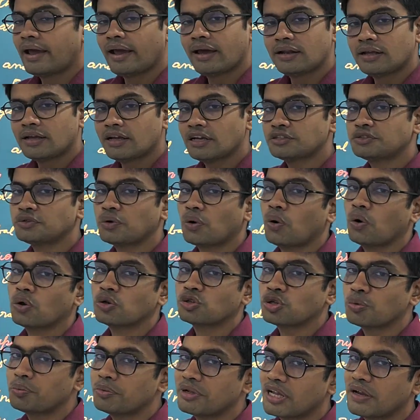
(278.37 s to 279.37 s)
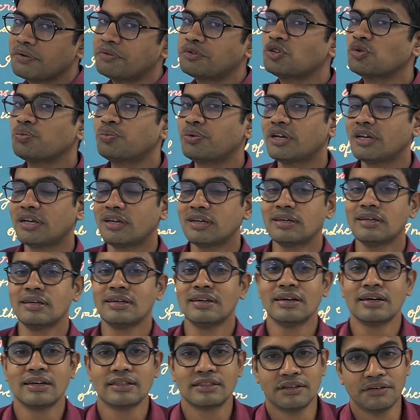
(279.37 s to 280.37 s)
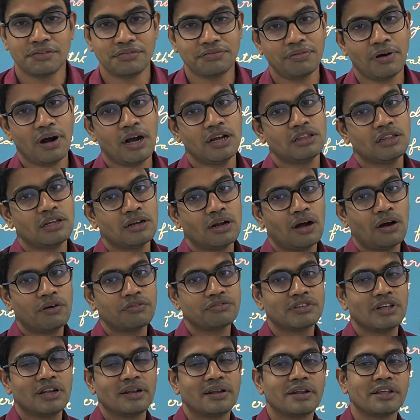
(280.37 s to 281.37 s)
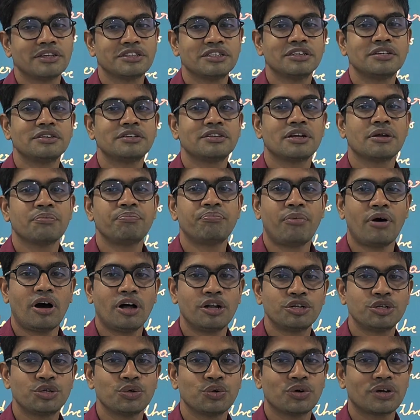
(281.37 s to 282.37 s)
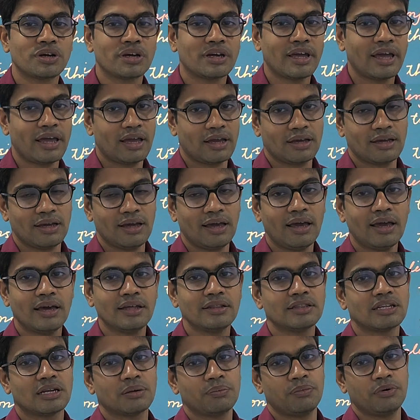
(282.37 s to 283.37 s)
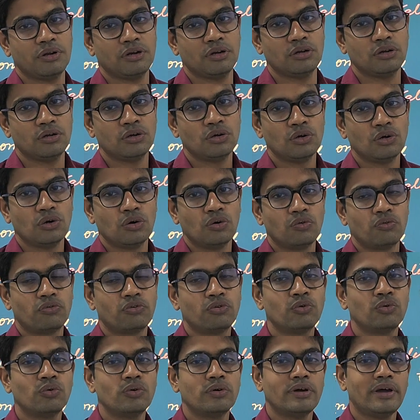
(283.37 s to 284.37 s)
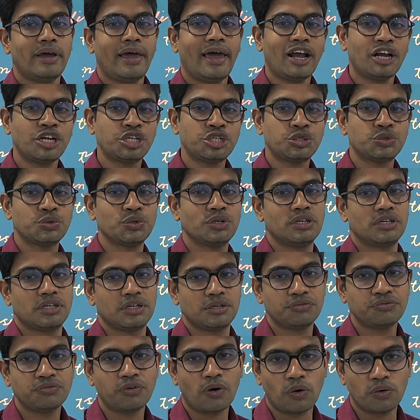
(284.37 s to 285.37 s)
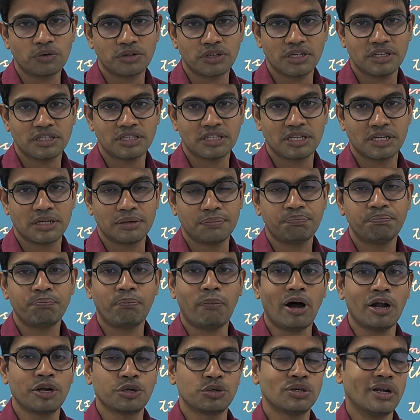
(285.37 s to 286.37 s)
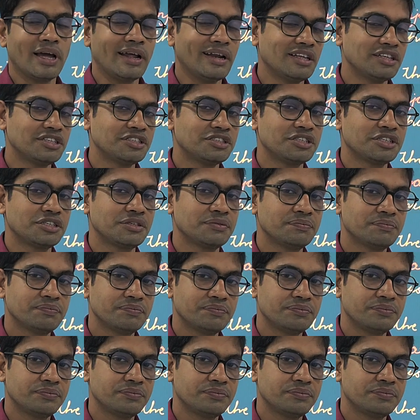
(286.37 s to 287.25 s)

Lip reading: And he is also believed to be the father of the legendary Pandu king Indrabal, who actually founded the Pandu dynasty.